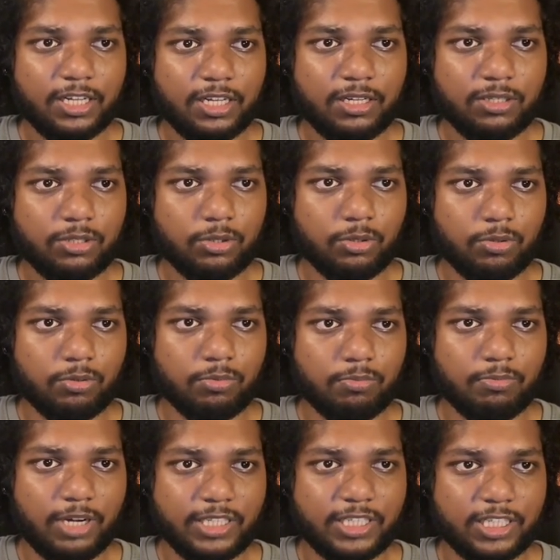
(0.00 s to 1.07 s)
So
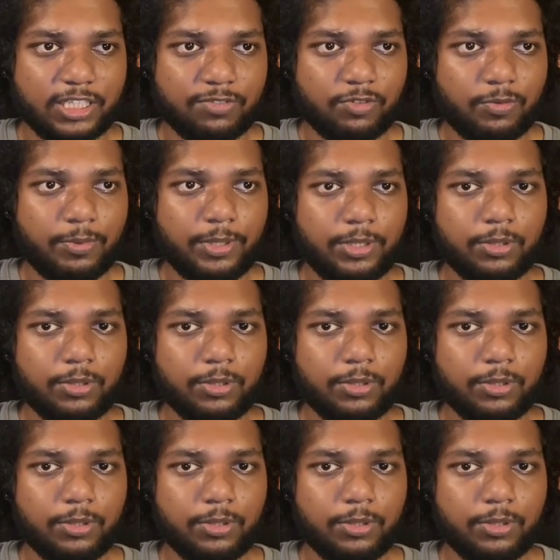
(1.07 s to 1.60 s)
my session will be